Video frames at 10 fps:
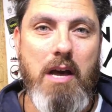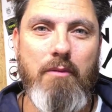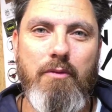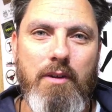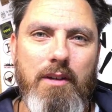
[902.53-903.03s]

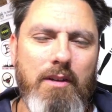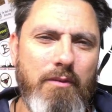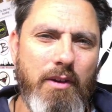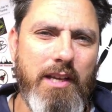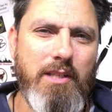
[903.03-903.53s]
love
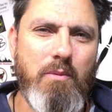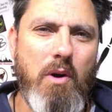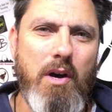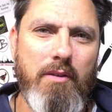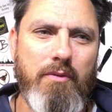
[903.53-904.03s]
for his
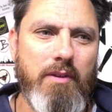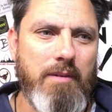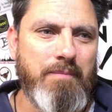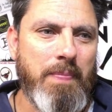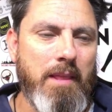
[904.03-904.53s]
wife
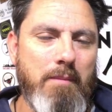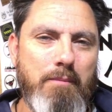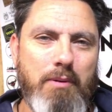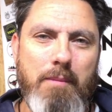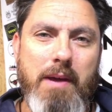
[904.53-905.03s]

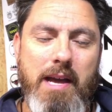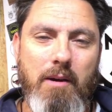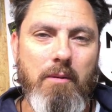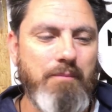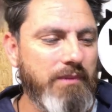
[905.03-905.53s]

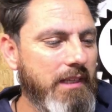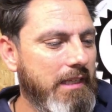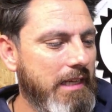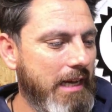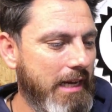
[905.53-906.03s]
Primal
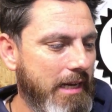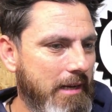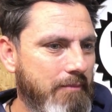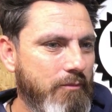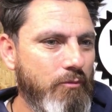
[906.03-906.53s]

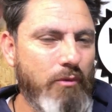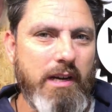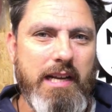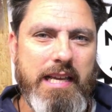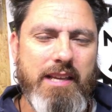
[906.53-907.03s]

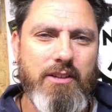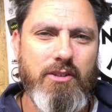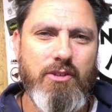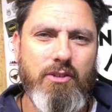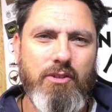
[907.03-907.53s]
really
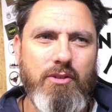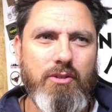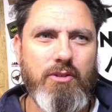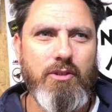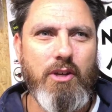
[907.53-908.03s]

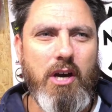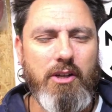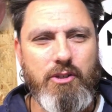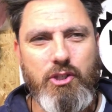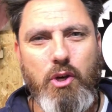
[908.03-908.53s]

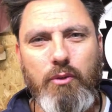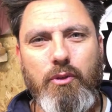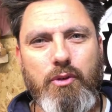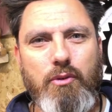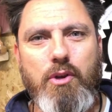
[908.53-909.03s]
kind of
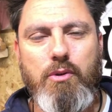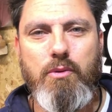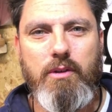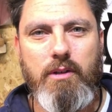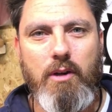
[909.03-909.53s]
shone
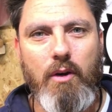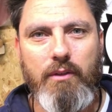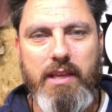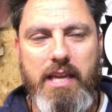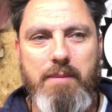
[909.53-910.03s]
through
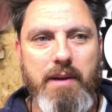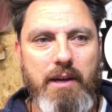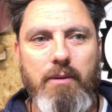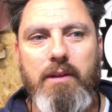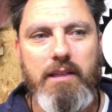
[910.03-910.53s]
on the
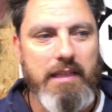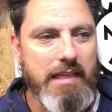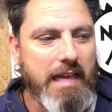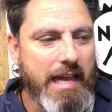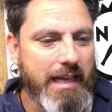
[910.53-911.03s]
email,
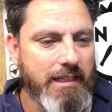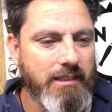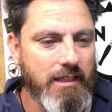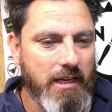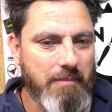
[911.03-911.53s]

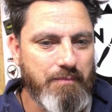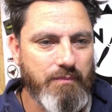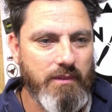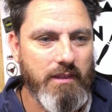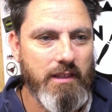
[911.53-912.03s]
And
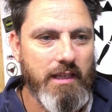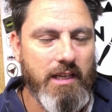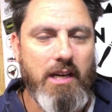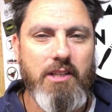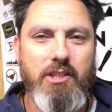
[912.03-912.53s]

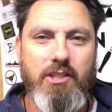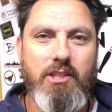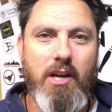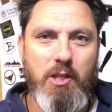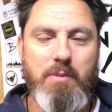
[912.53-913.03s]
it kind of just
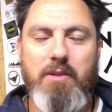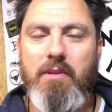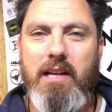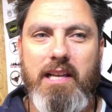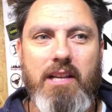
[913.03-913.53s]
touched me,
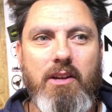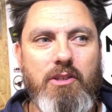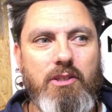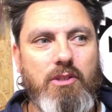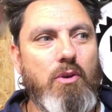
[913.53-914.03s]
really, and I
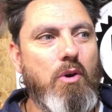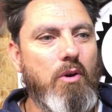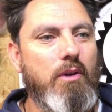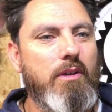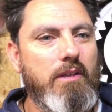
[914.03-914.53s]
just
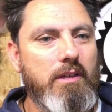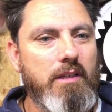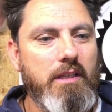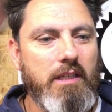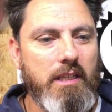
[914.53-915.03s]
thought,
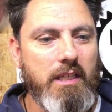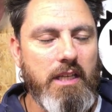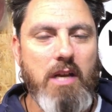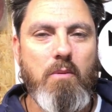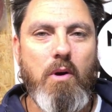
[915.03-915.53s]

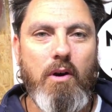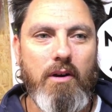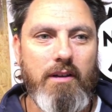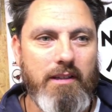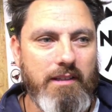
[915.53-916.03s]
you know what?